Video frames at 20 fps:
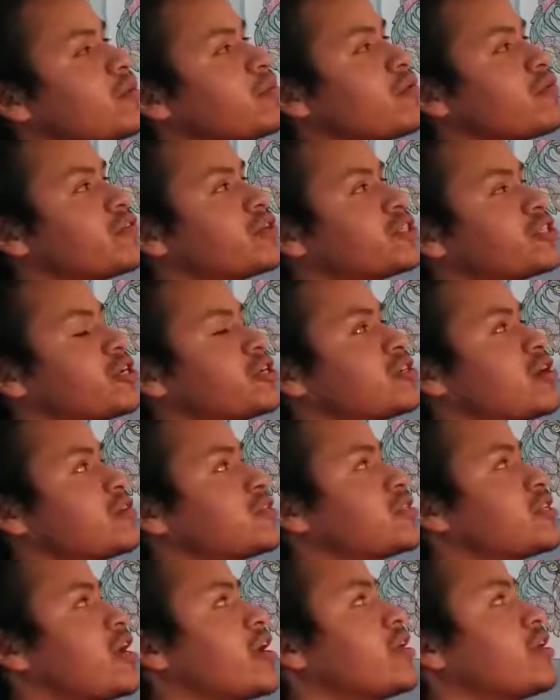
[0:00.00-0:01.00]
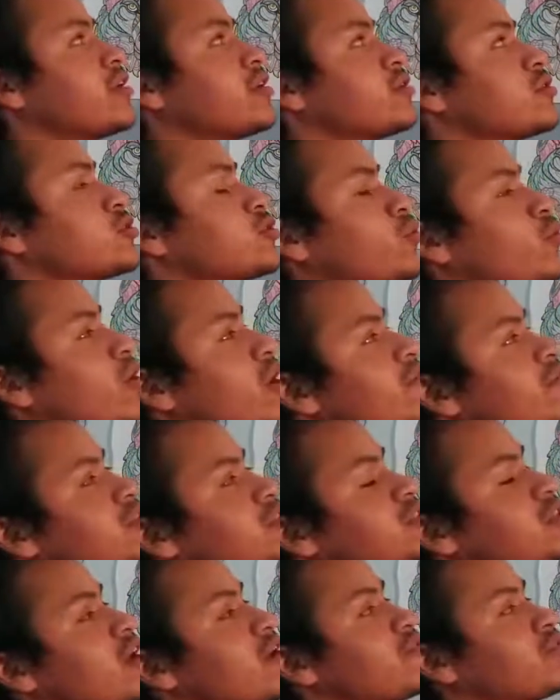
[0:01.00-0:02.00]
over shares outstanding. So whatever's
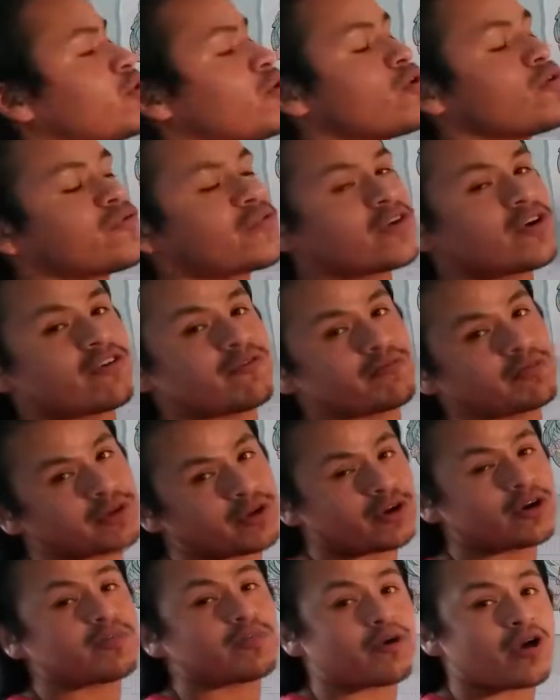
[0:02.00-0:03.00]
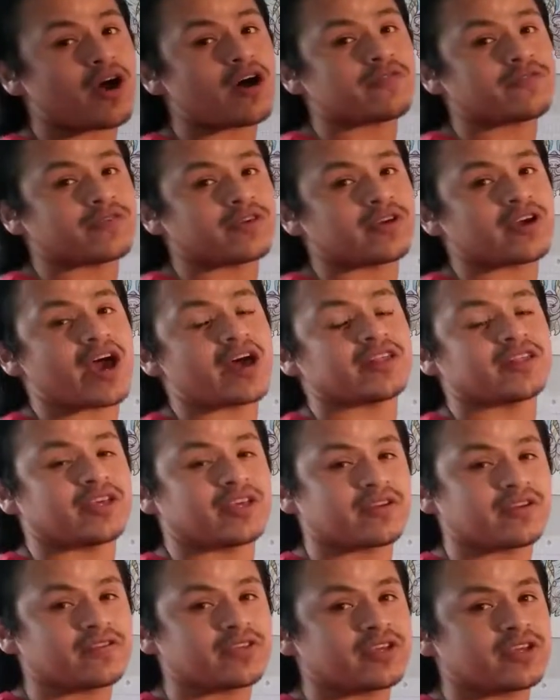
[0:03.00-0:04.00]
left over of pure profit at the end
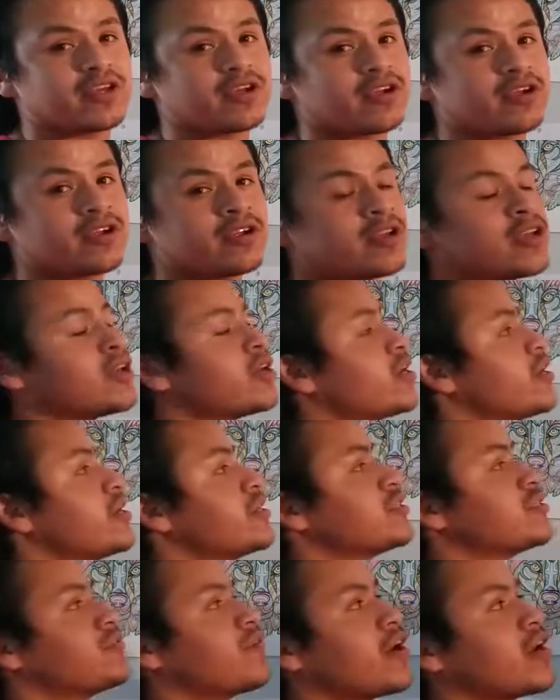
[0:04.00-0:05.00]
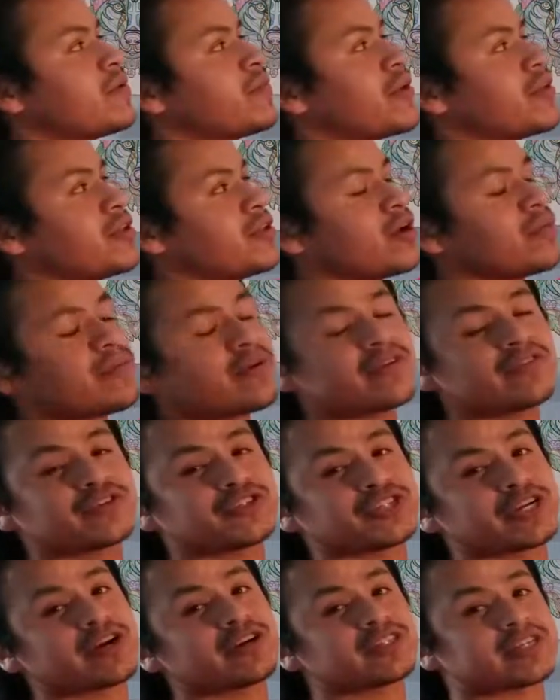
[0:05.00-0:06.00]
of the year is divided by the number of
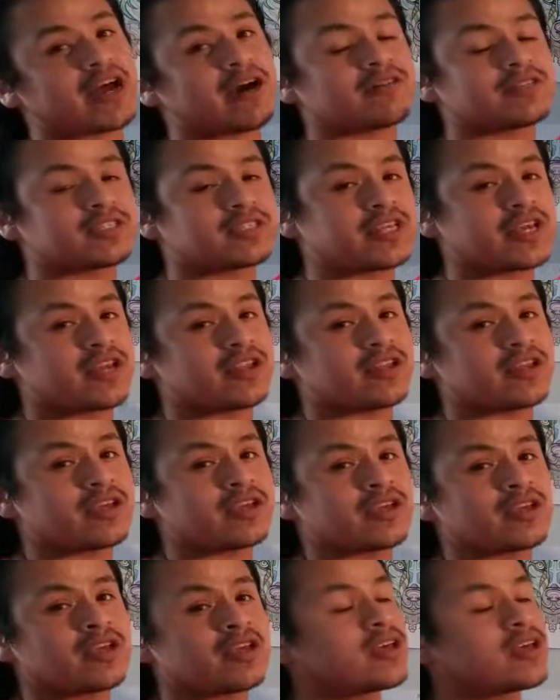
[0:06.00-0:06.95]
shares outstanding,